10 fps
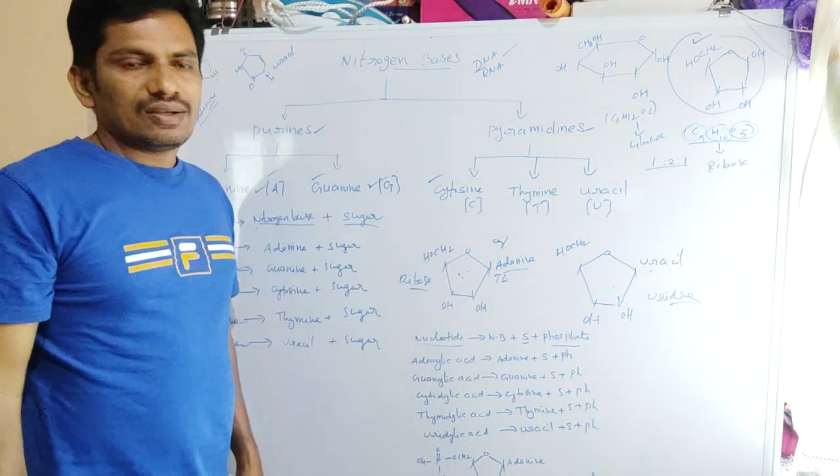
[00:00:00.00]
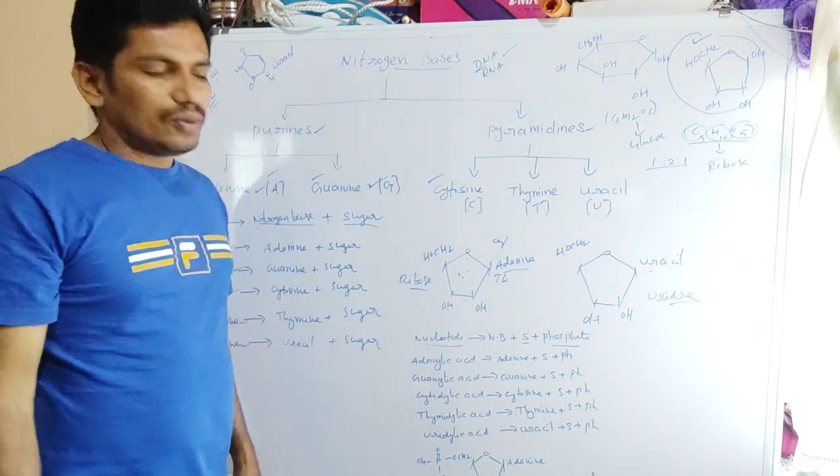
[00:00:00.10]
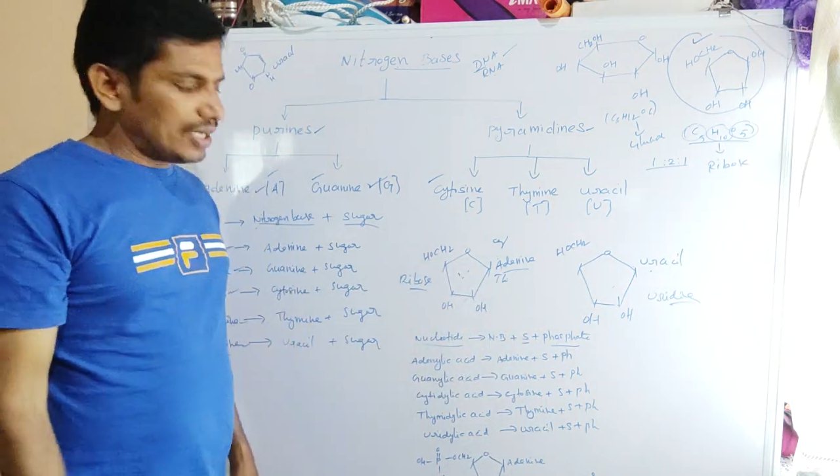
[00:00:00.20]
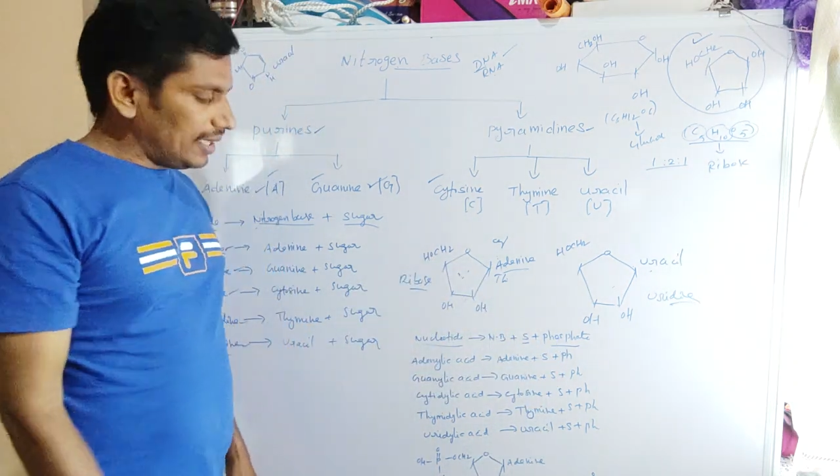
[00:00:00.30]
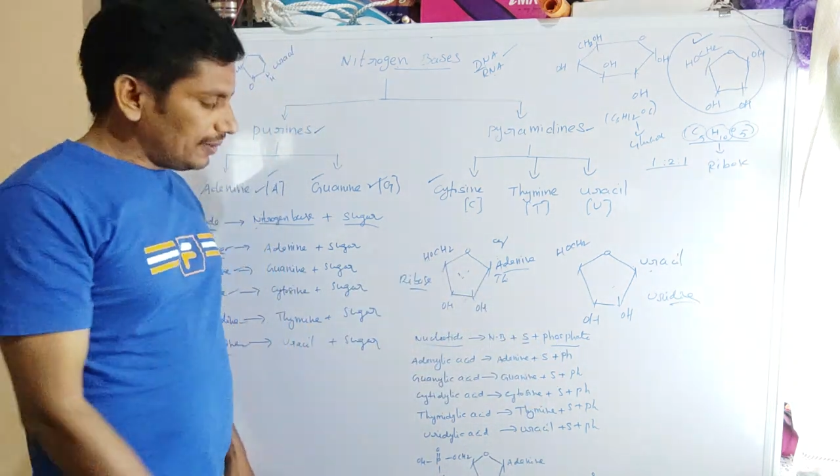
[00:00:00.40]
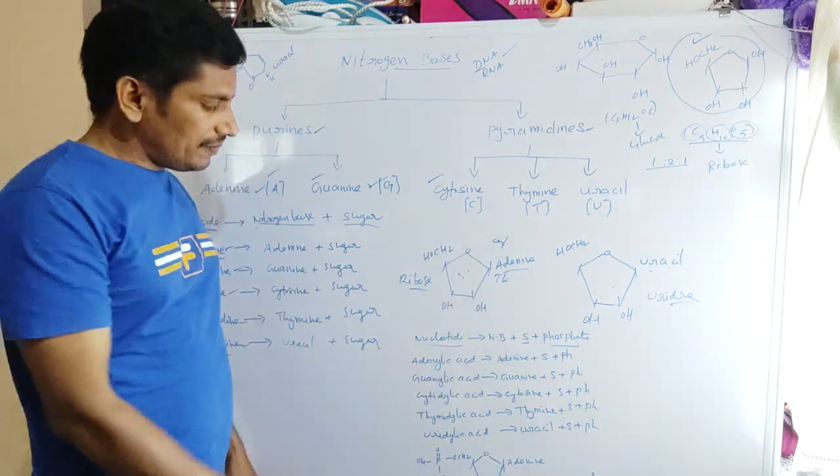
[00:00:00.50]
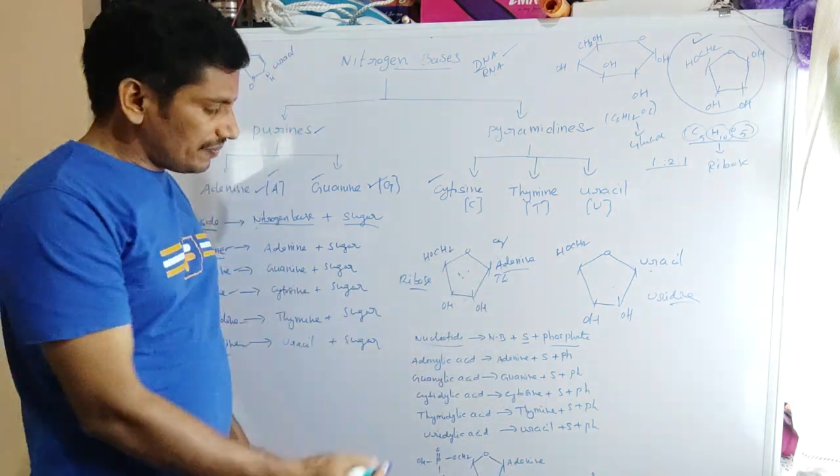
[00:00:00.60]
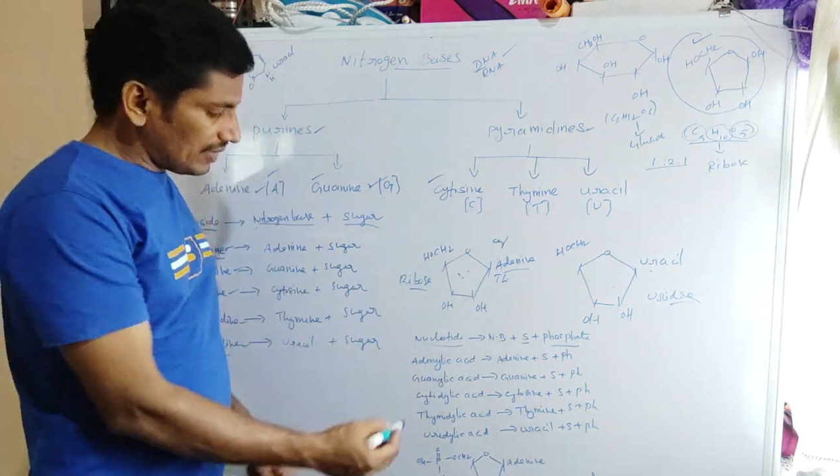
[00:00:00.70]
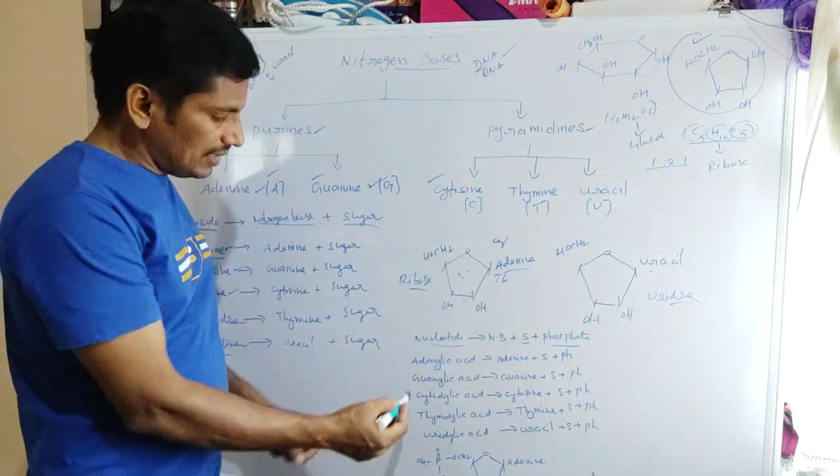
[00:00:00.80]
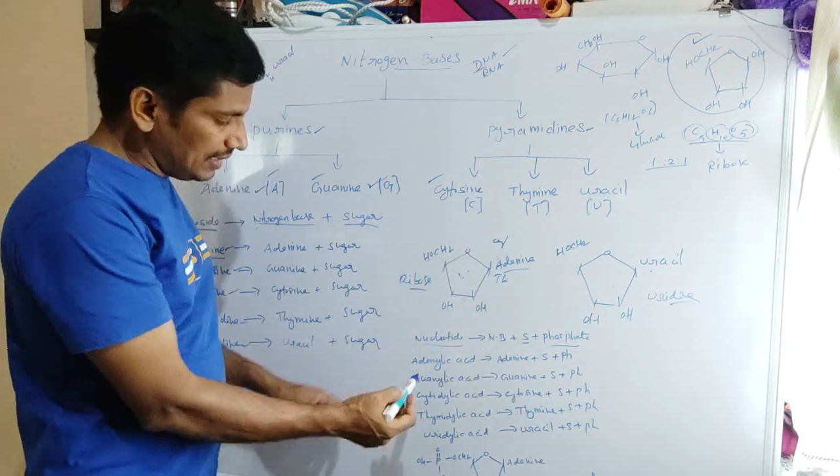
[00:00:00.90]
Okay.
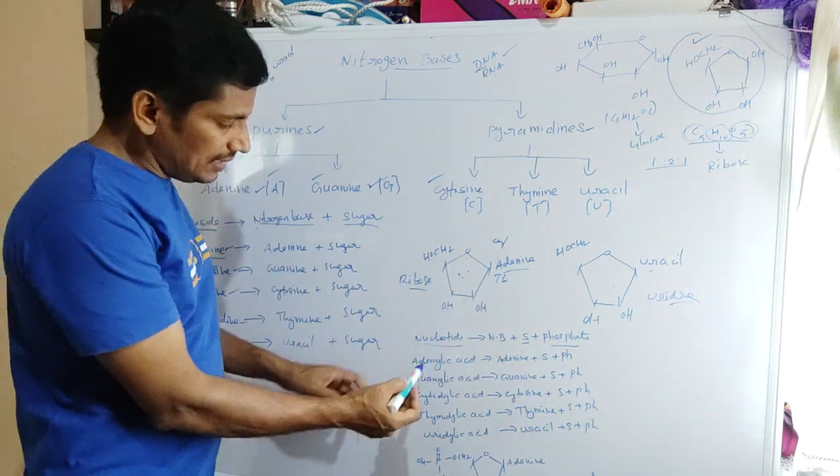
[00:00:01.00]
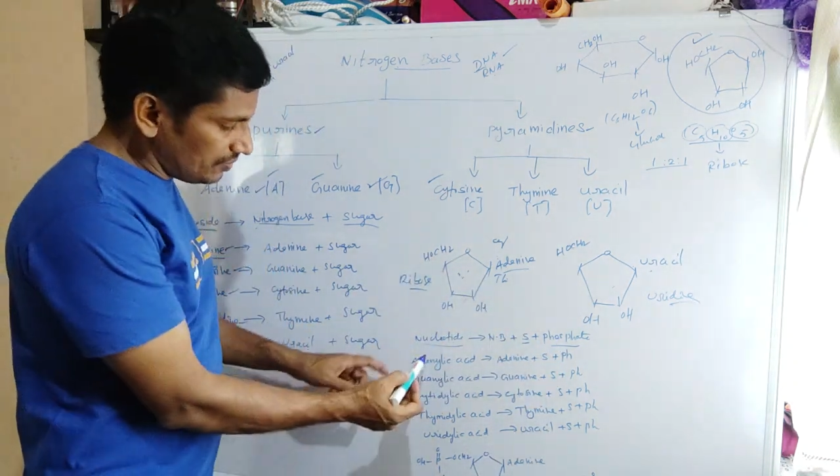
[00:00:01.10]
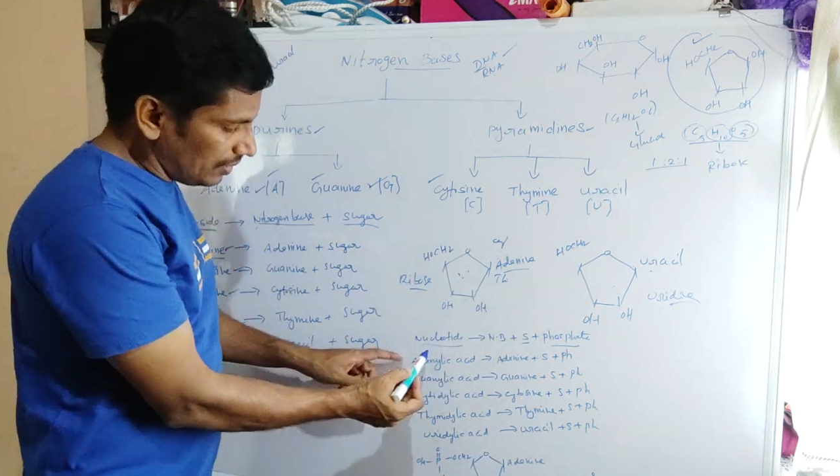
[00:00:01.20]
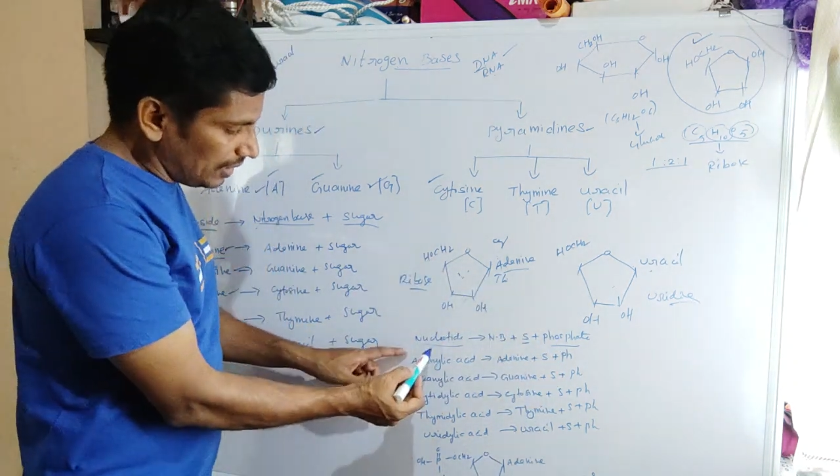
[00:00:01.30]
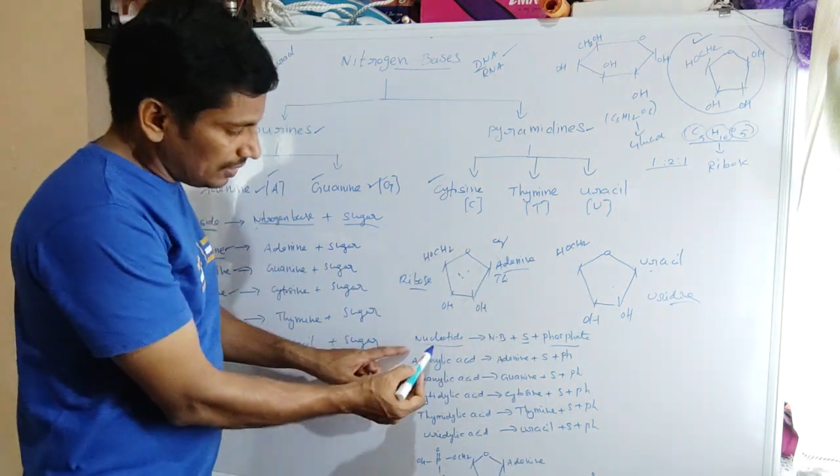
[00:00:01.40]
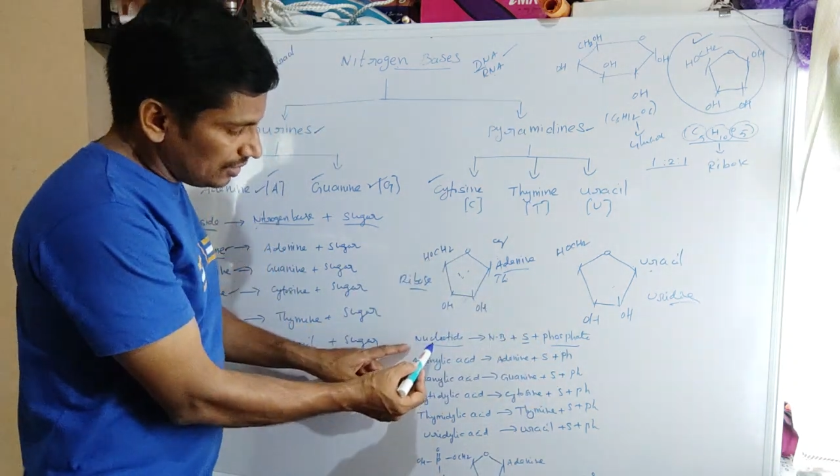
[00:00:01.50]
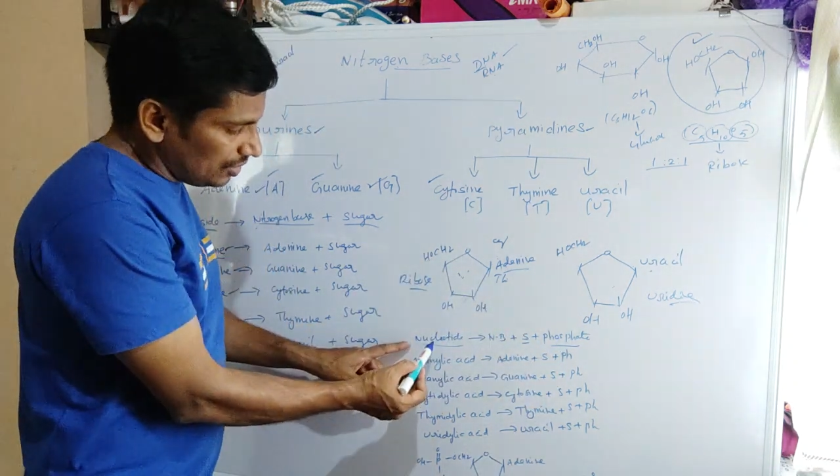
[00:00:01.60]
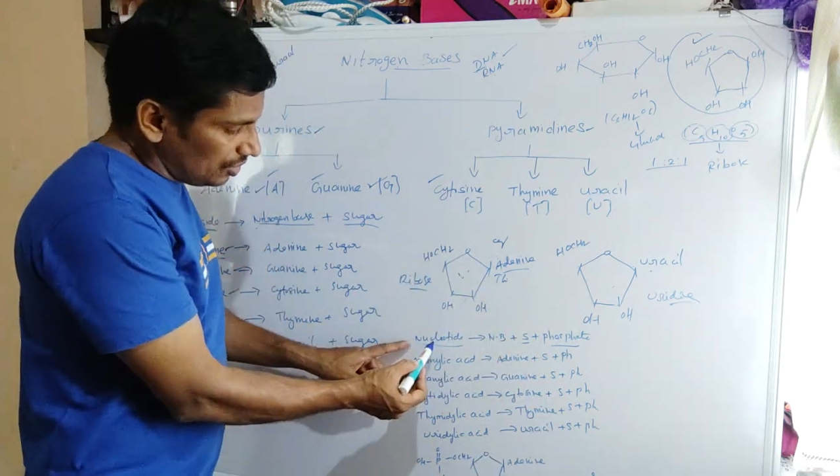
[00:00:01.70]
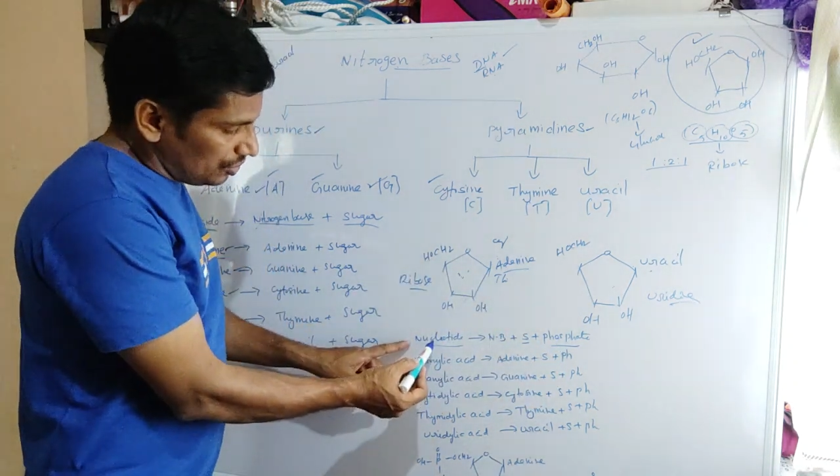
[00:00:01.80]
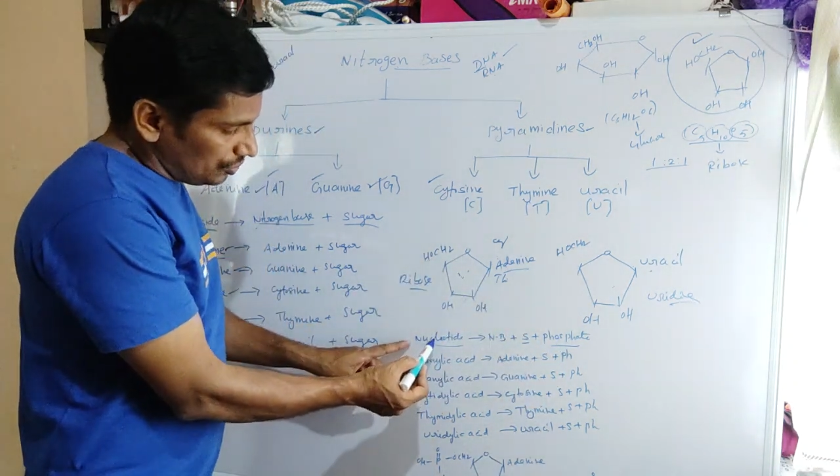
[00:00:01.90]
Here is what?